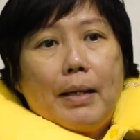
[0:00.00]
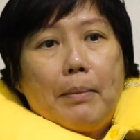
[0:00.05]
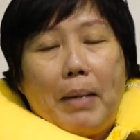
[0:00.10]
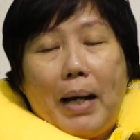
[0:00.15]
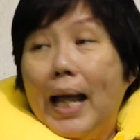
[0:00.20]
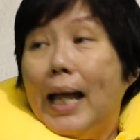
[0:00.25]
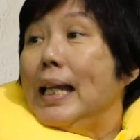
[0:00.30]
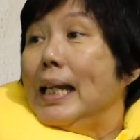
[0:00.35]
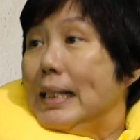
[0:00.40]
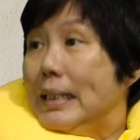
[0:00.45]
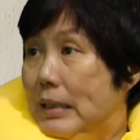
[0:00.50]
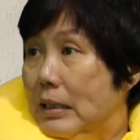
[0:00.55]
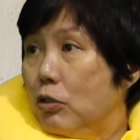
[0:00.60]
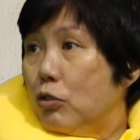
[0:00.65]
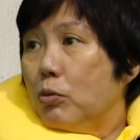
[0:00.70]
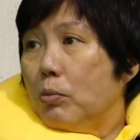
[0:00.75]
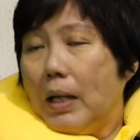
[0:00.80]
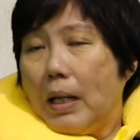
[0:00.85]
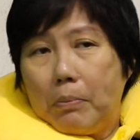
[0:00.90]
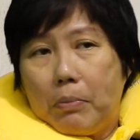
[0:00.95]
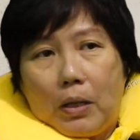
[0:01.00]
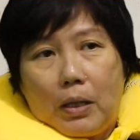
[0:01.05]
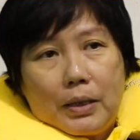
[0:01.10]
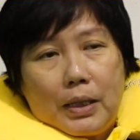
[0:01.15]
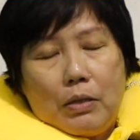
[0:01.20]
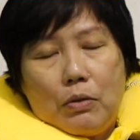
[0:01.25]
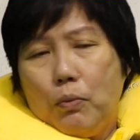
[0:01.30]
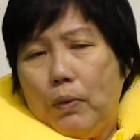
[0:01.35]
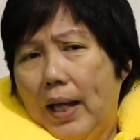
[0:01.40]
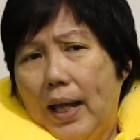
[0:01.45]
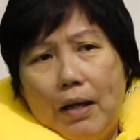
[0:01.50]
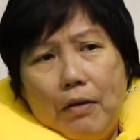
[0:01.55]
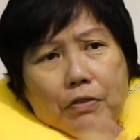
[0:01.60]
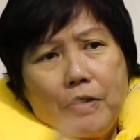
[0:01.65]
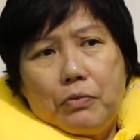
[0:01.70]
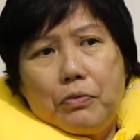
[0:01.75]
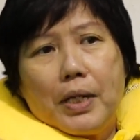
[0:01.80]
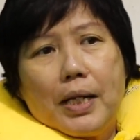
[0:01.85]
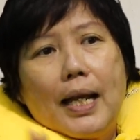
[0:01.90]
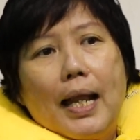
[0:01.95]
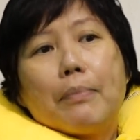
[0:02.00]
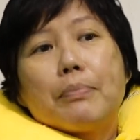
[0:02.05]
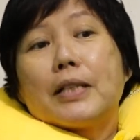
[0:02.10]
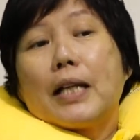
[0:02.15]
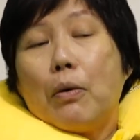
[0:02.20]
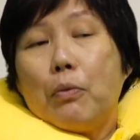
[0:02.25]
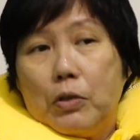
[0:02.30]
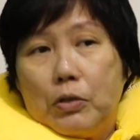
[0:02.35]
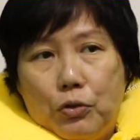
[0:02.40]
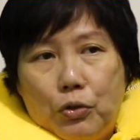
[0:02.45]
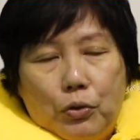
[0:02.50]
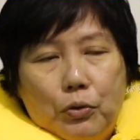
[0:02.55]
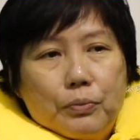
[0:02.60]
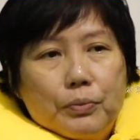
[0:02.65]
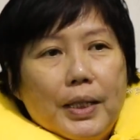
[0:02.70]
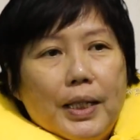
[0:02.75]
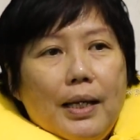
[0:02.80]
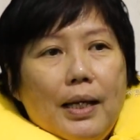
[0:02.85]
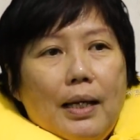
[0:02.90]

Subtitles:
but I listened to my body. Whenever relapse, I will know.